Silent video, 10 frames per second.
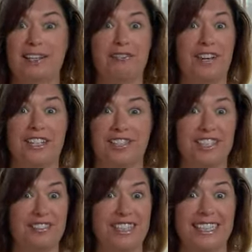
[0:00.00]

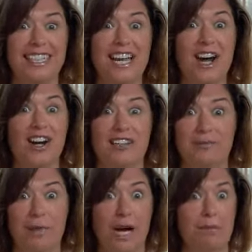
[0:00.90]
intervention, really.
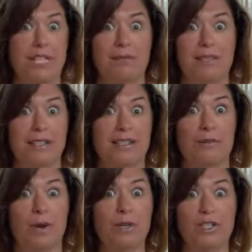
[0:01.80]
It popped up and it
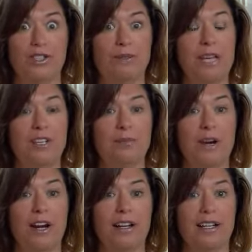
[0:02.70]
said, What would you do to make your
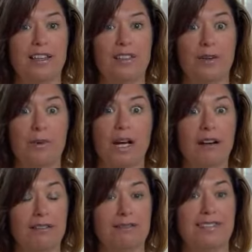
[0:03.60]
mark? And I thought,
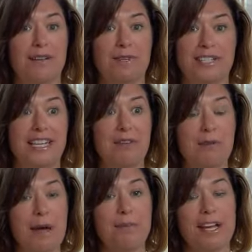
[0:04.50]
Well, I'm going to tell
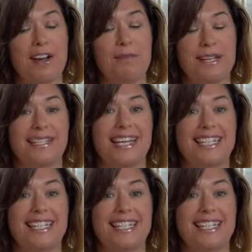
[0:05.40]
them about my Art Bus